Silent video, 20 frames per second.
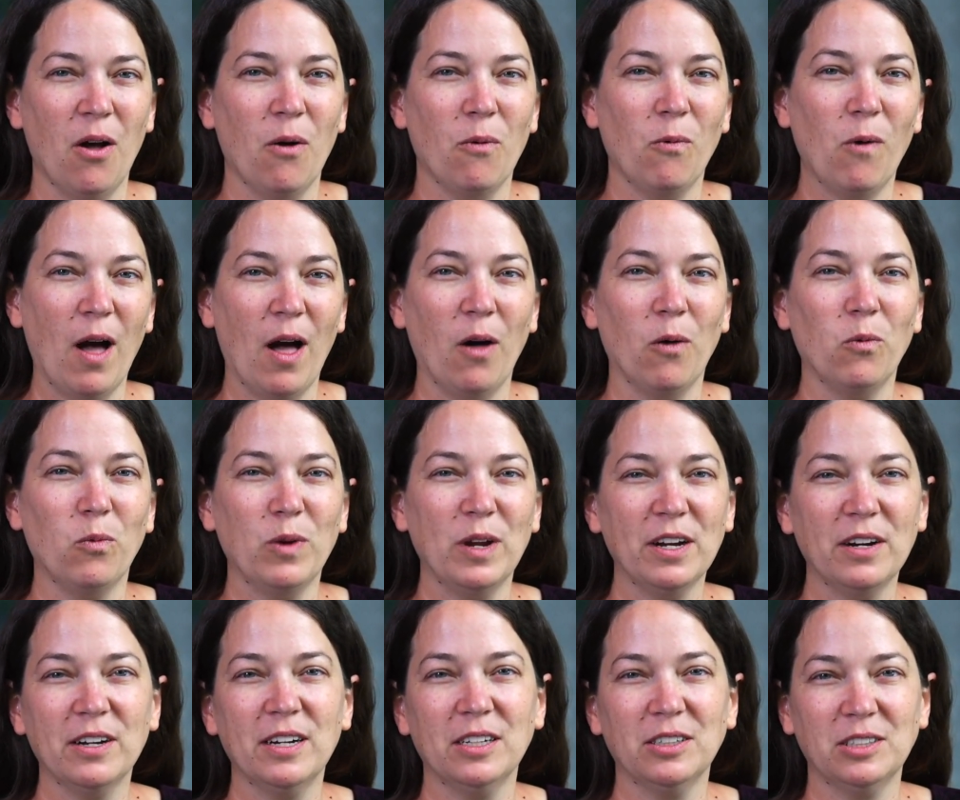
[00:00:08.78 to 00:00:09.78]
Well, we
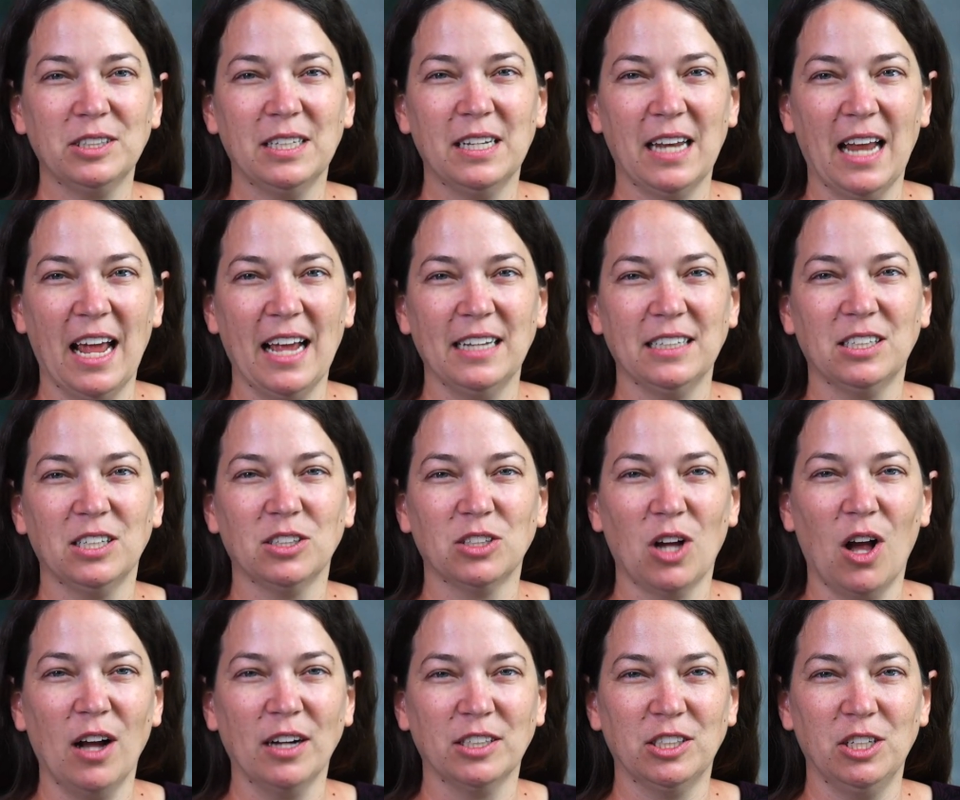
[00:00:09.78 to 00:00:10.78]
are here today to
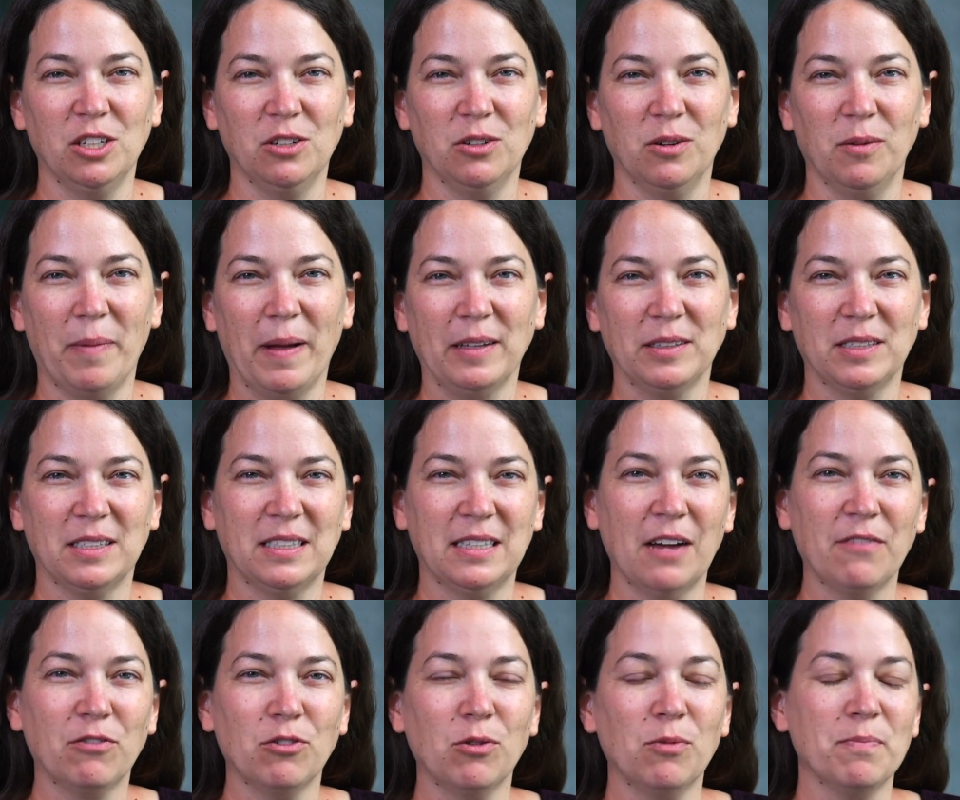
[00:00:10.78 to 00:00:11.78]
talk to you about
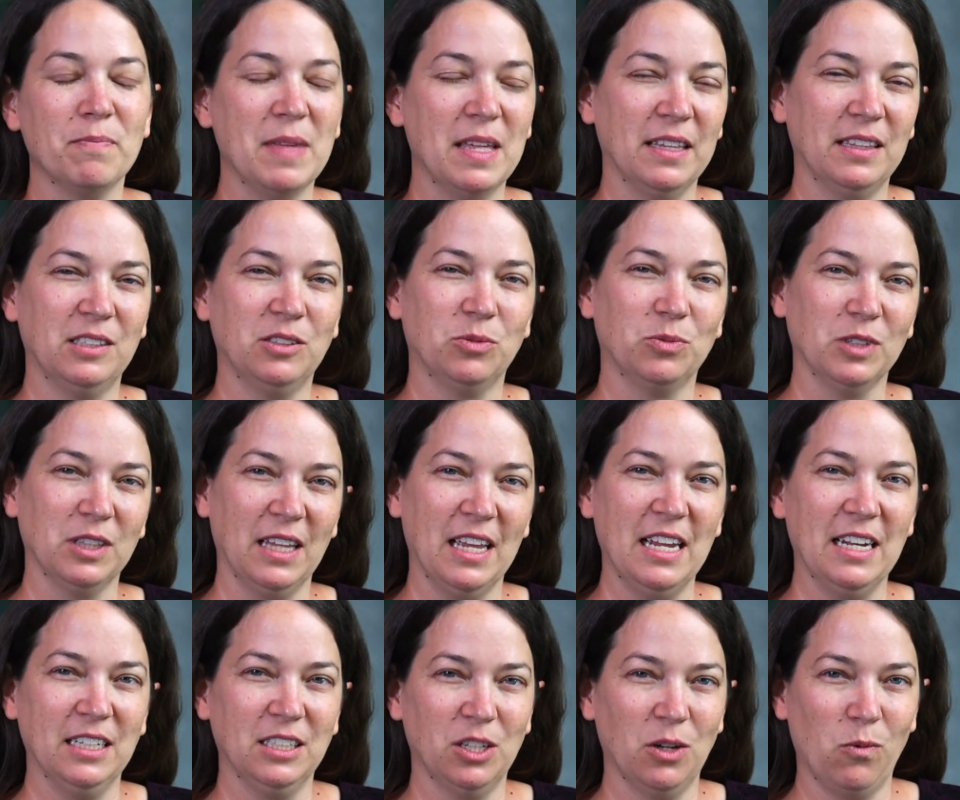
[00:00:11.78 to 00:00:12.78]
several myths
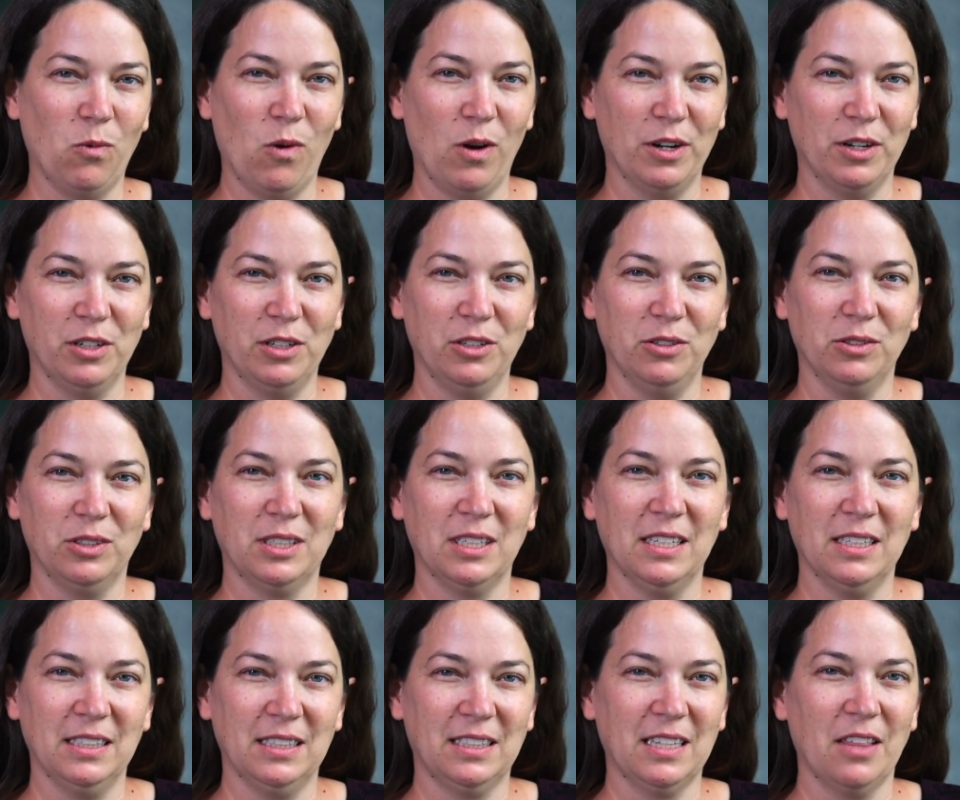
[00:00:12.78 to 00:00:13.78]
related to water use
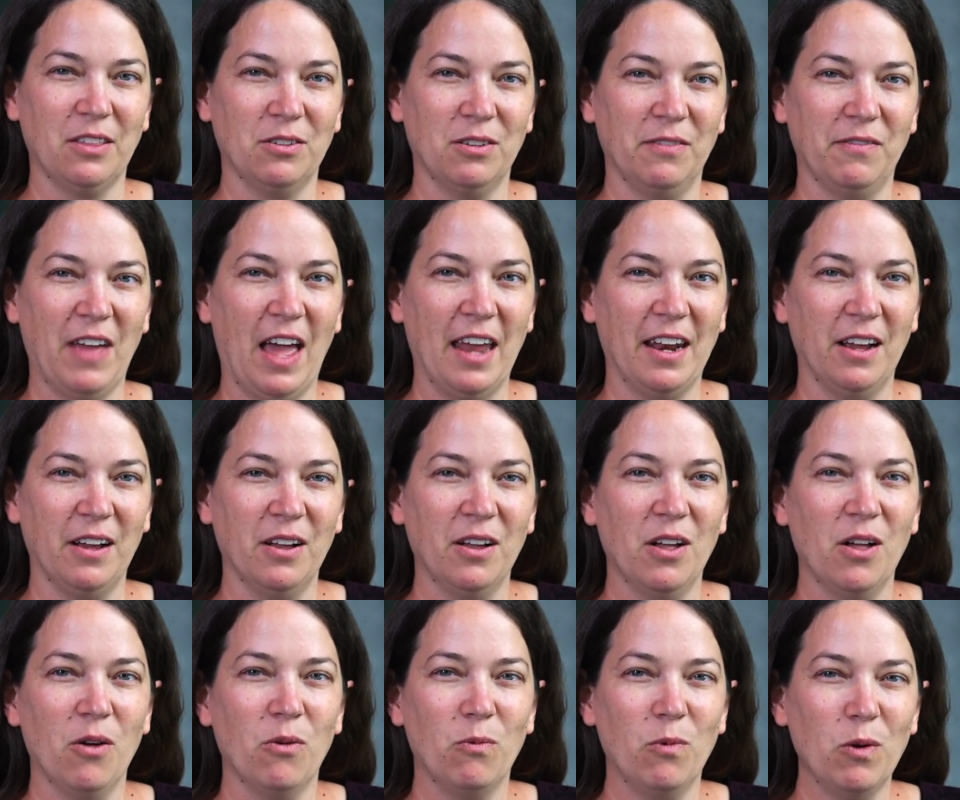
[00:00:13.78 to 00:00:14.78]
in Southern Nevada.
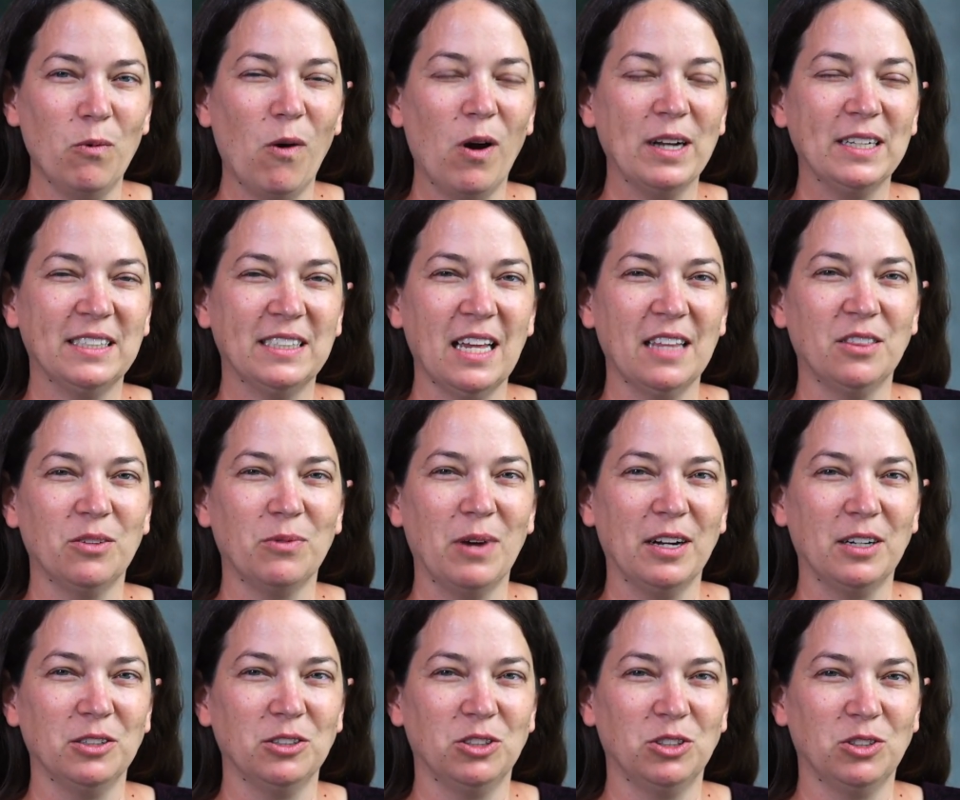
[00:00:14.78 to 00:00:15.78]
We want to set the
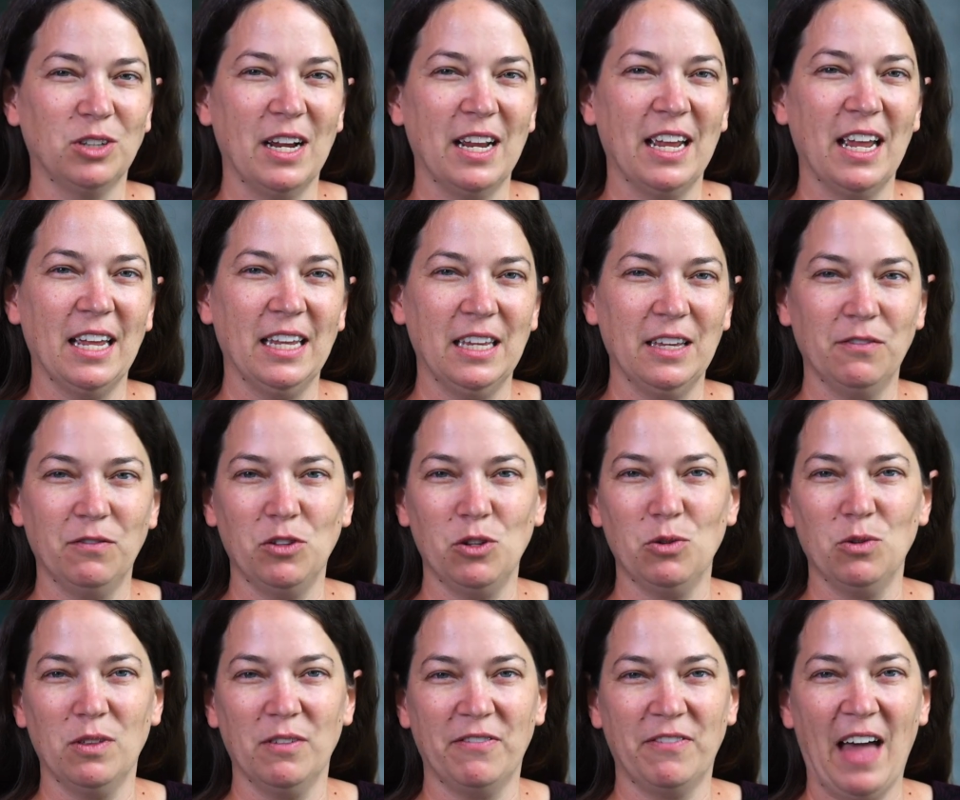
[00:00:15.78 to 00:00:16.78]
record straight and give
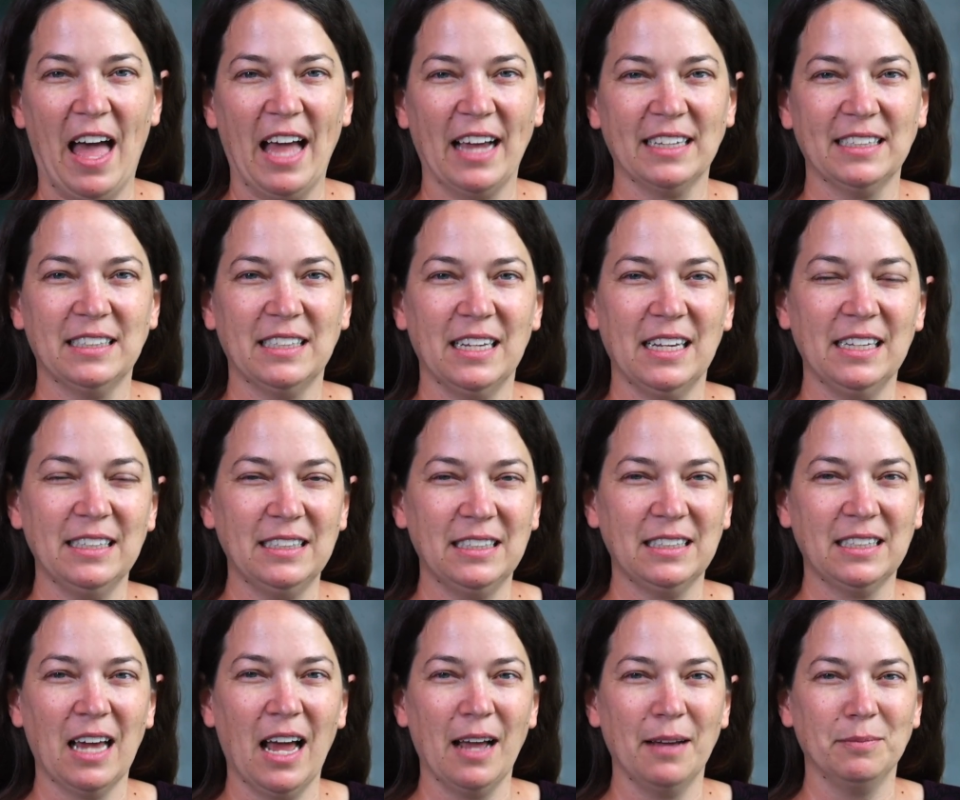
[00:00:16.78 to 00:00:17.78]
you the facts. It's
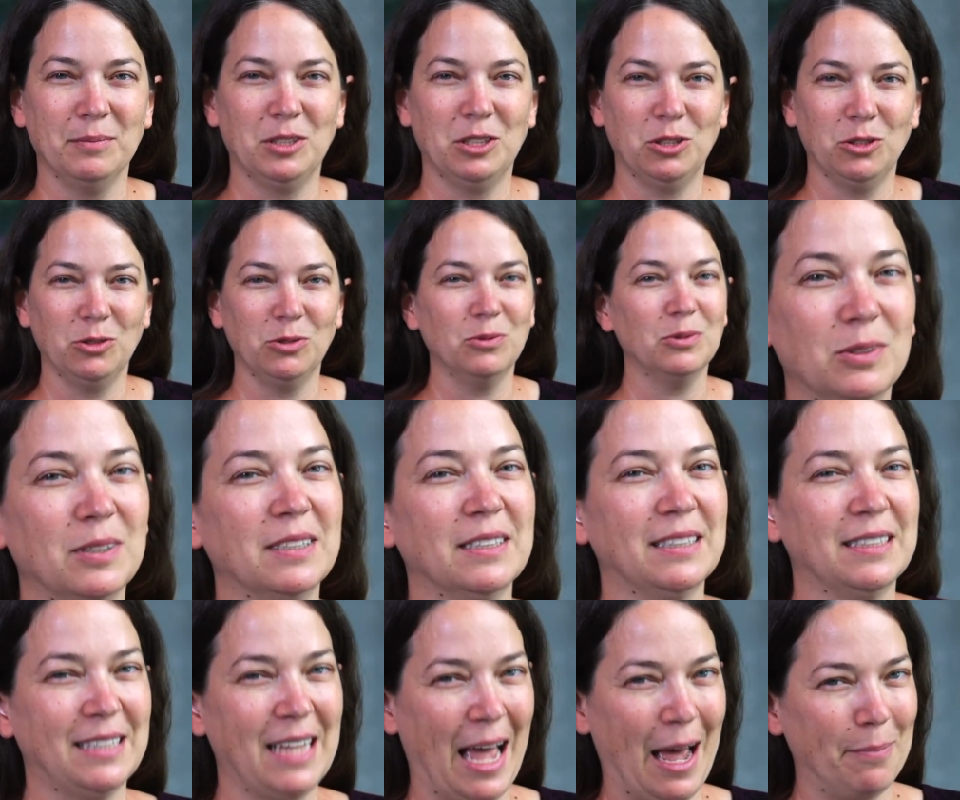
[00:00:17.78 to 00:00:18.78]
time to
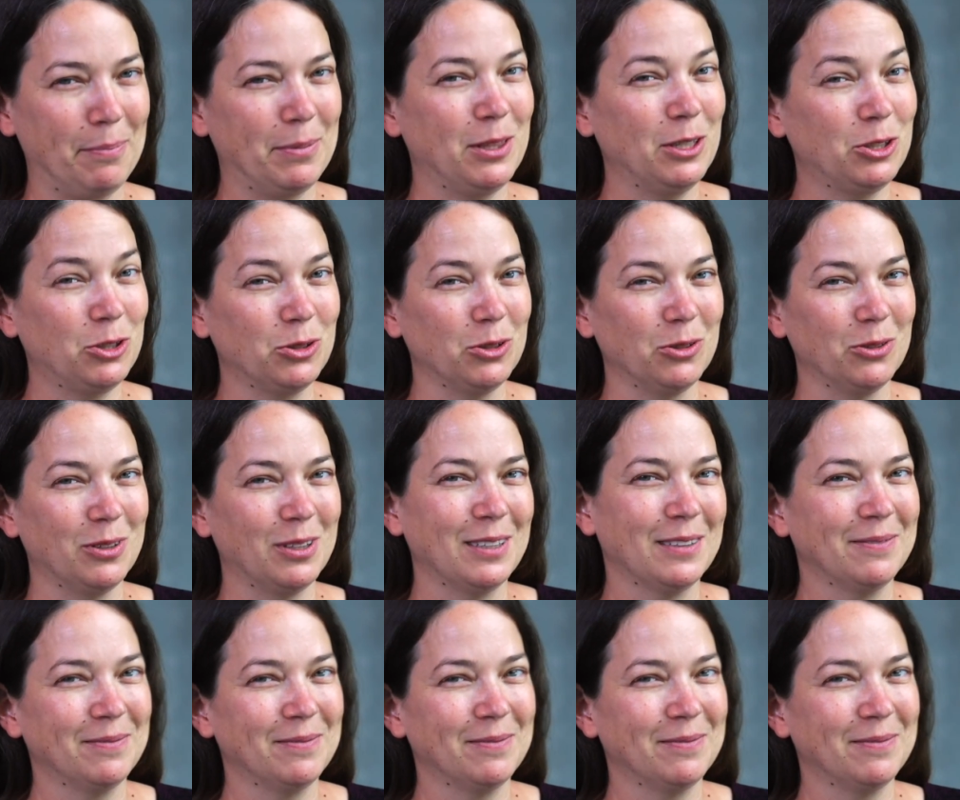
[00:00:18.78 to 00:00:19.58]
tap the truth.